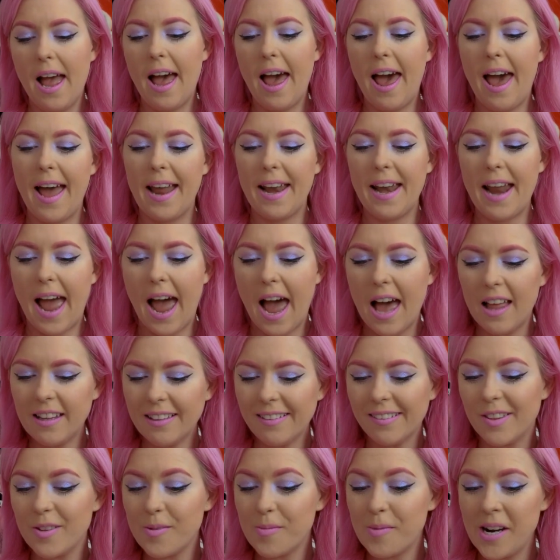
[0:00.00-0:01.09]
And
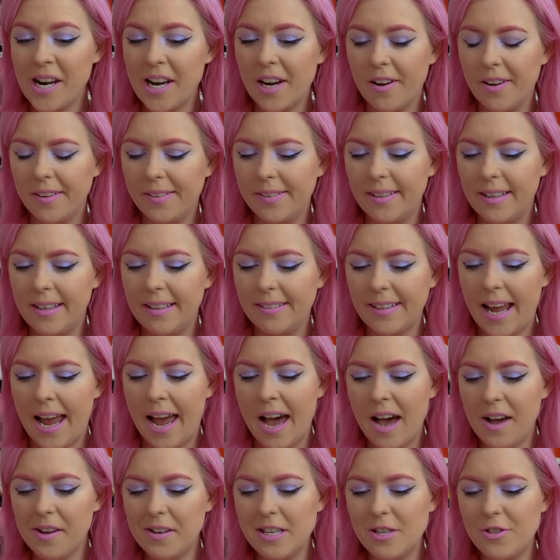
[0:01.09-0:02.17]
Alex the Weirdo says,
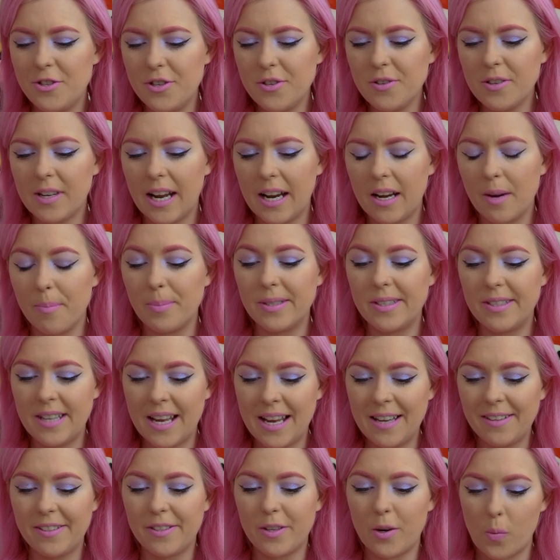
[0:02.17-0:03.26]
how did you get
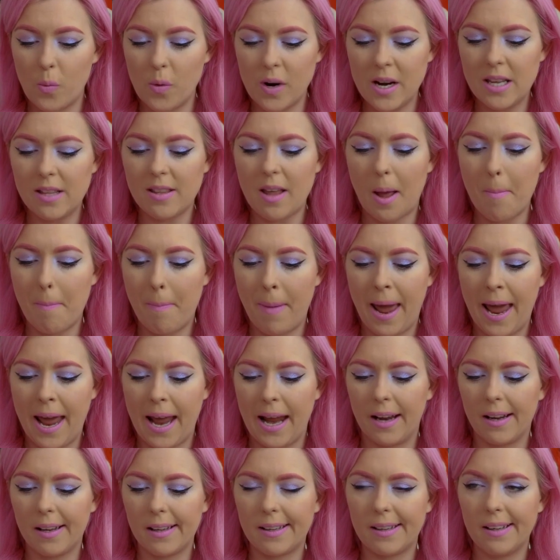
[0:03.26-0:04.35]
obsessed with
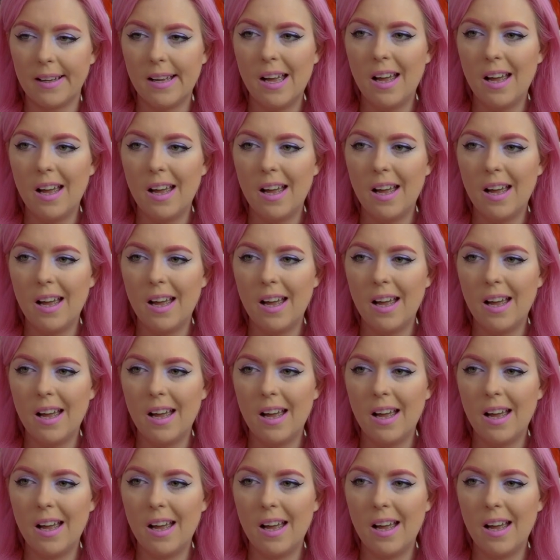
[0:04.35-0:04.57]
pink?